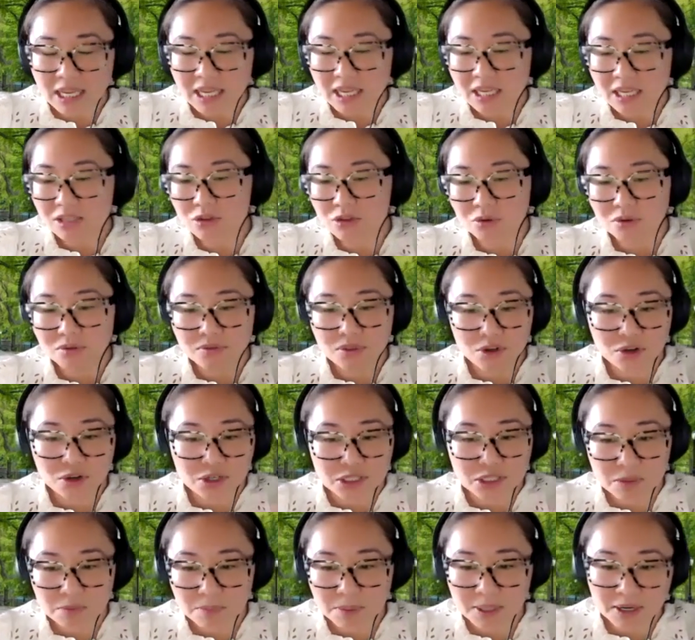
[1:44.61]
and sort of their
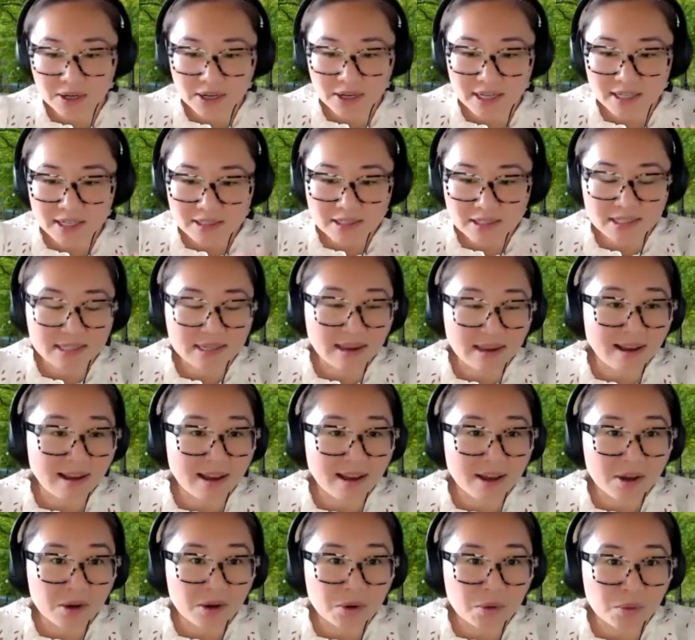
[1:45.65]
experience
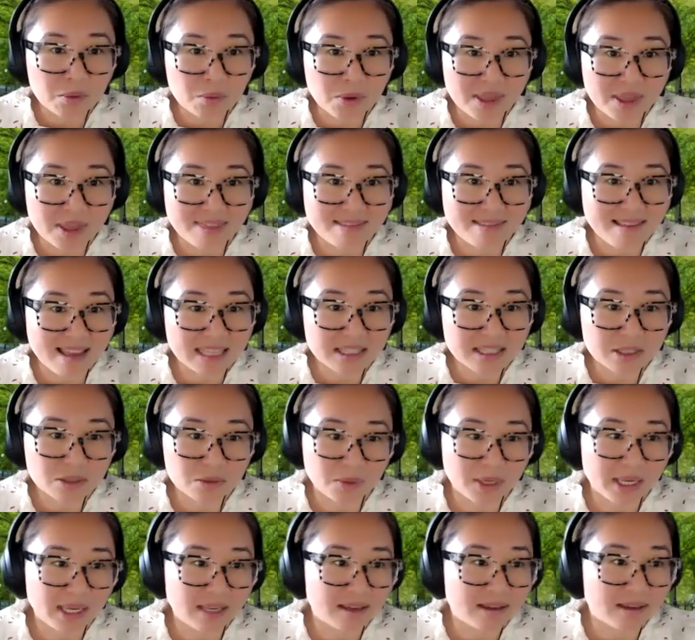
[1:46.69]
with
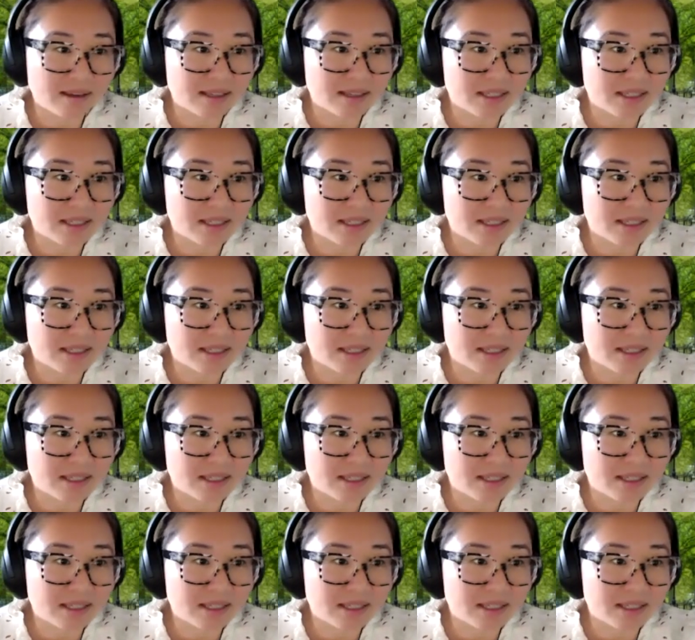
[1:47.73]
NetSuite.